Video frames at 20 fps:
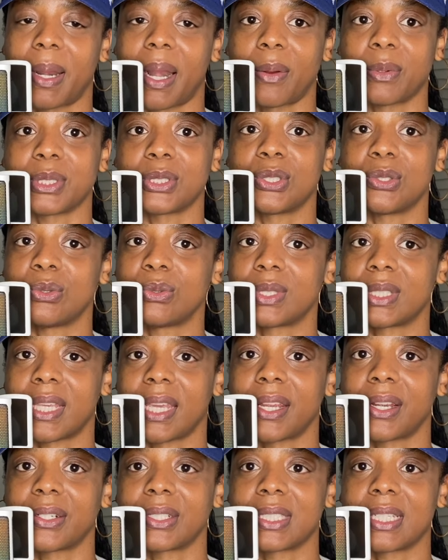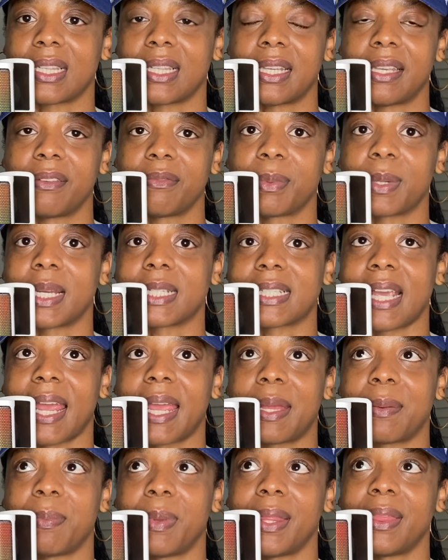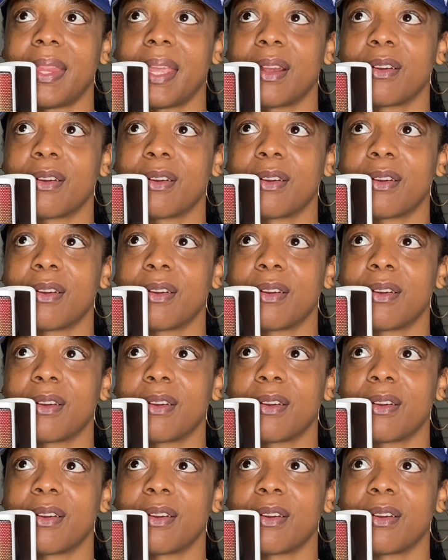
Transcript: but I was too scared to leave because I had been